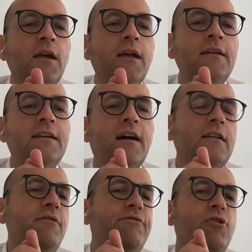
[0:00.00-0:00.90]
in
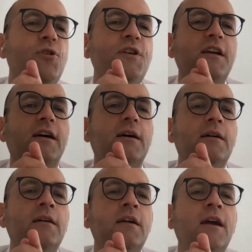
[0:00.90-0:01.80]

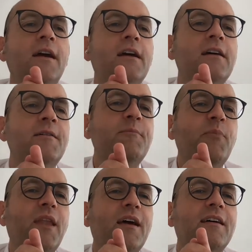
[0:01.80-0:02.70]
California
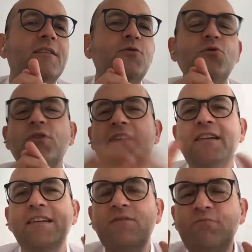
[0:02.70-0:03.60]
um, uh, who
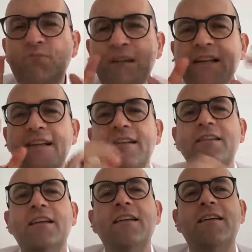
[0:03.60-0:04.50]
did really a
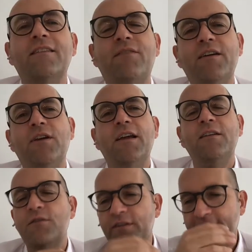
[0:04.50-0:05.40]
uh, very
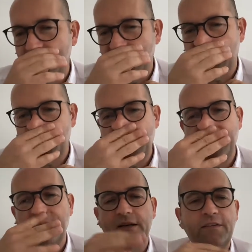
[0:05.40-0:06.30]
interesting
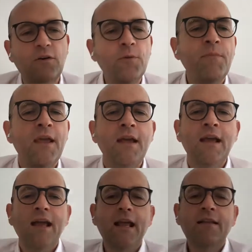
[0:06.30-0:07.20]
experiment. So,
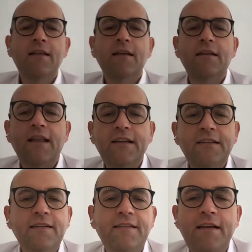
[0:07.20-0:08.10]
in the
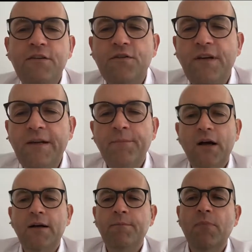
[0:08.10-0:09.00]
19th century,
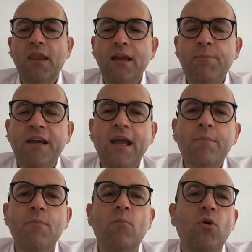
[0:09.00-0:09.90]
um, it
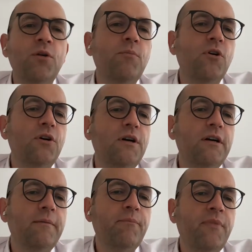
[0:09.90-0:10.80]
became more and
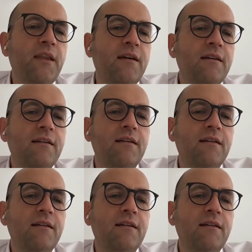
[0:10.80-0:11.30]
more um, uh,